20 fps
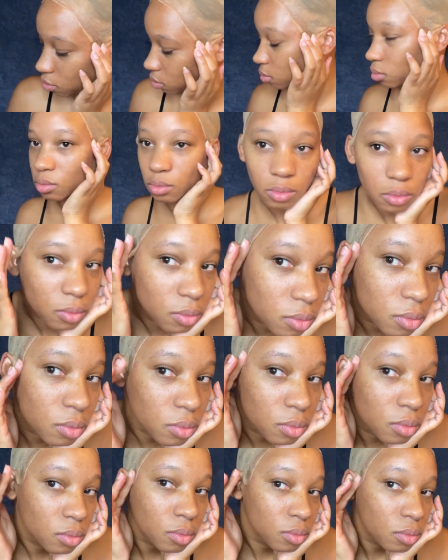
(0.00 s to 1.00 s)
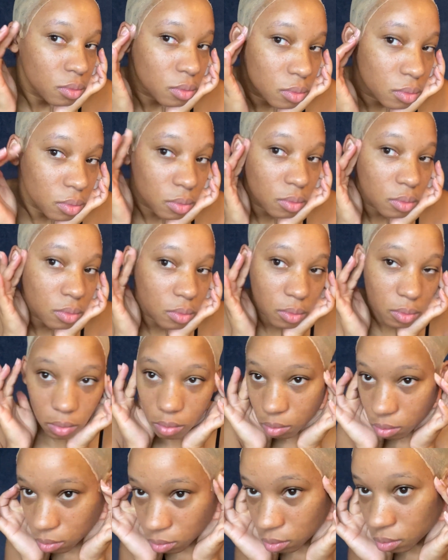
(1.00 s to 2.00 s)
So I'm gonna go back in with some more
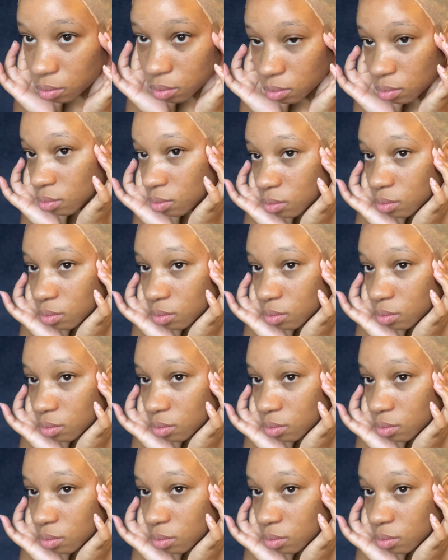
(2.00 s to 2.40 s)
spray